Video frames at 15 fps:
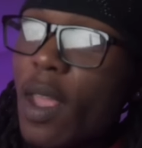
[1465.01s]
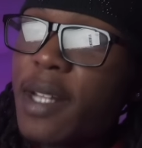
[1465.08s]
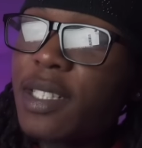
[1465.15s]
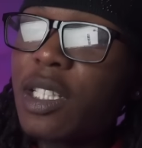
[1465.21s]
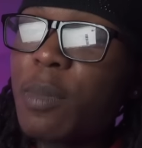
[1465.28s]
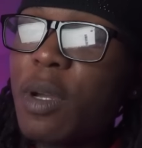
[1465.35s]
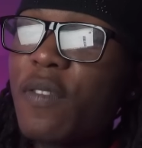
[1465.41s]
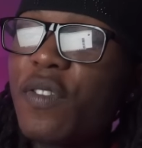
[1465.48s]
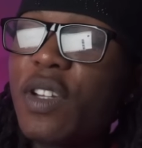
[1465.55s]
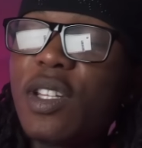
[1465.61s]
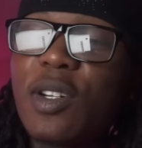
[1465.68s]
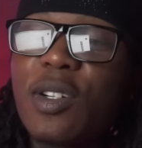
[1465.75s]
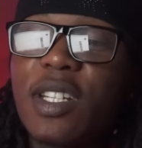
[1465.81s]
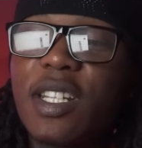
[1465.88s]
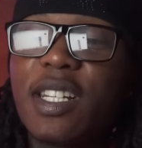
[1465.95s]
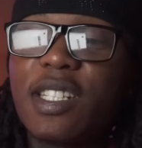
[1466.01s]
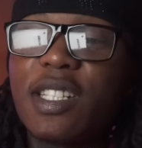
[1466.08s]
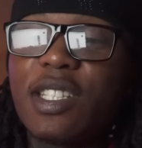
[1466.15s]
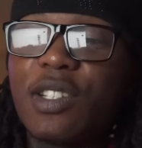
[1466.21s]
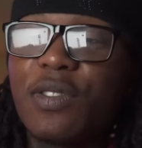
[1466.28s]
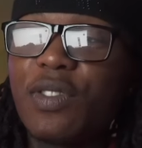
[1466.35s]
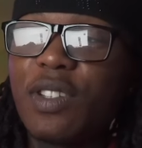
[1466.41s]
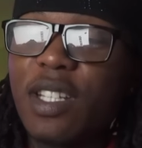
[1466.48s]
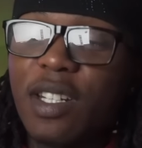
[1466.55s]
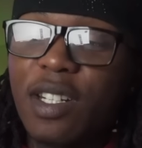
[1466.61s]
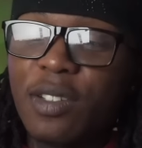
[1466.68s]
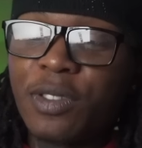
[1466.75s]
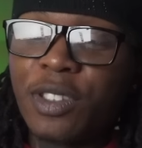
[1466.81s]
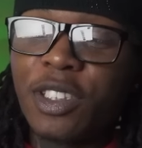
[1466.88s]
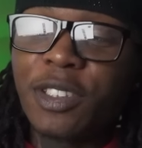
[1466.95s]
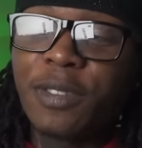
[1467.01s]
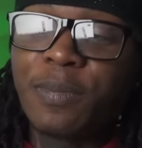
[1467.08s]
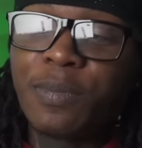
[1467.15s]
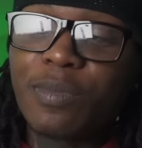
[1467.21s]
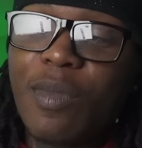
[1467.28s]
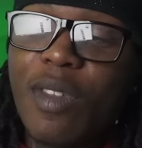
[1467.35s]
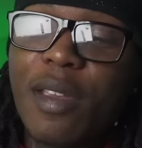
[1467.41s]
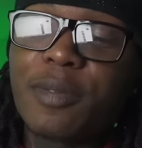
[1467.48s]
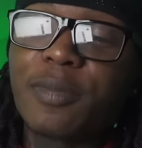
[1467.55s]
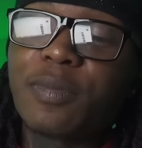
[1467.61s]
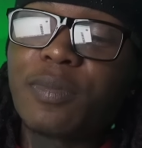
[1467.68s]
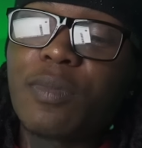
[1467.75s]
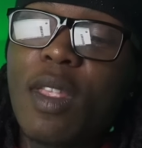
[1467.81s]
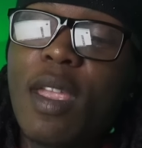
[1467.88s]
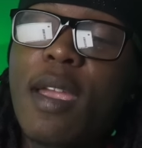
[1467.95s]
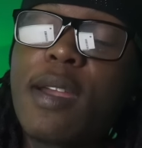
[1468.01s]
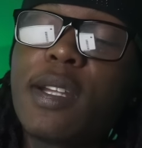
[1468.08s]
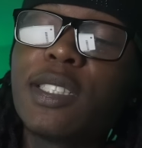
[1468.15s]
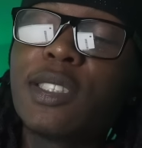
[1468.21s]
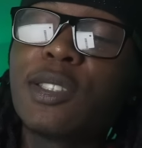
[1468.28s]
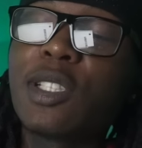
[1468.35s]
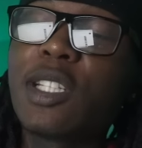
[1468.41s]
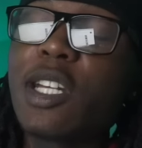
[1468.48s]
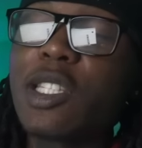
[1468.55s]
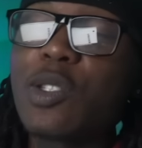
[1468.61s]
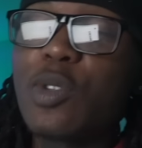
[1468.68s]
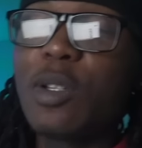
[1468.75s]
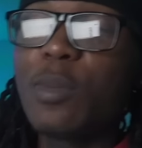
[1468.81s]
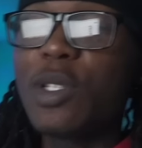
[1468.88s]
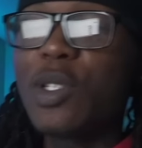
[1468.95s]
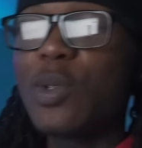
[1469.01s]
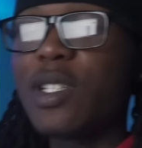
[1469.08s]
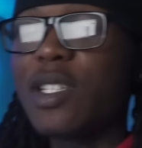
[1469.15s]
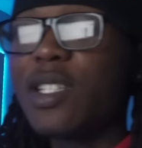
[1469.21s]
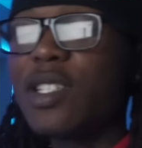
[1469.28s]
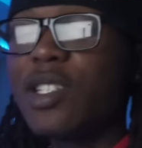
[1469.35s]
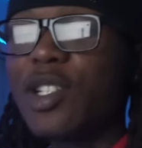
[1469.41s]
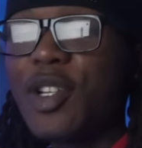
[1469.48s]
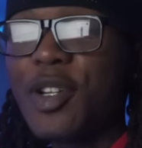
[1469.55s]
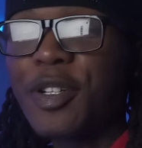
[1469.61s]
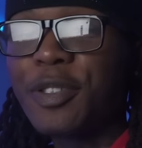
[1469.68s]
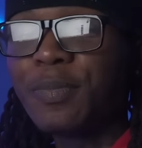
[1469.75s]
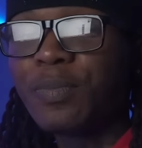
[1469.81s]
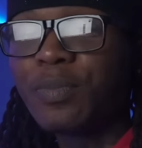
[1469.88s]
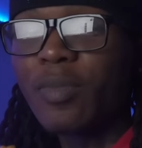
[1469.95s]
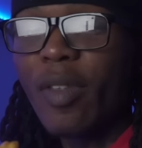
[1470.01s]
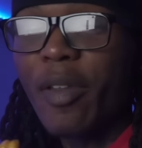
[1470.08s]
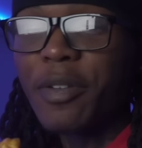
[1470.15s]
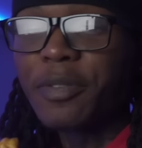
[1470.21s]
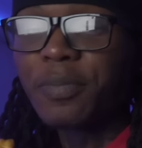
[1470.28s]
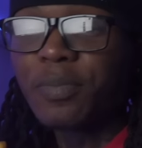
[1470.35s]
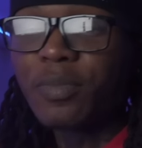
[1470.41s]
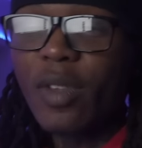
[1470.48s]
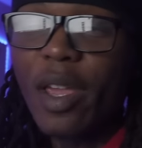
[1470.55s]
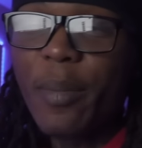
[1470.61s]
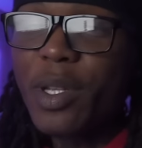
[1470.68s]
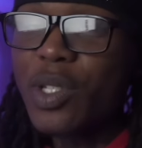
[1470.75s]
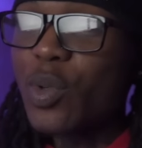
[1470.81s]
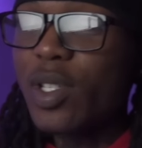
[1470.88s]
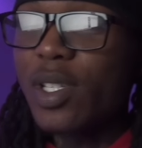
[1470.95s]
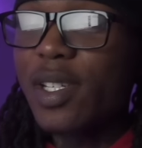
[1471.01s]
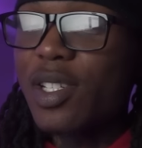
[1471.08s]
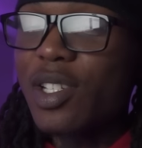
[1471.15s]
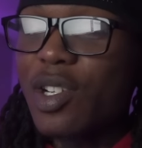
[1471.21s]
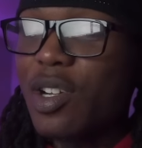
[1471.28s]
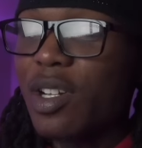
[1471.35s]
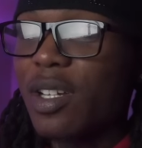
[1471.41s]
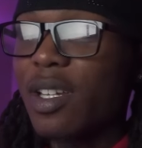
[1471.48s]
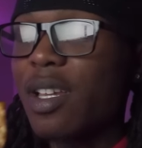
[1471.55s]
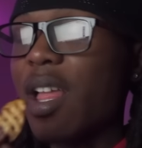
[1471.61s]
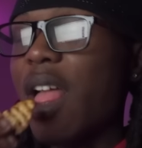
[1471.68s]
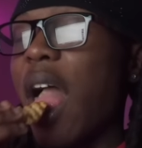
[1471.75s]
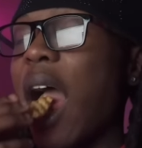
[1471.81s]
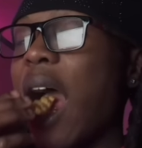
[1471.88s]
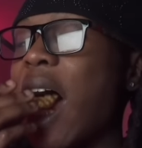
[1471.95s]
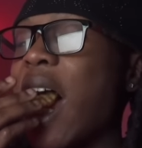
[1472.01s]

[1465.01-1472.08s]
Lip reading: They talking about Bill on that Chick-fil-A over there. Ain't gonna catch Twin be switching his shit up. He be switching his shit up, man.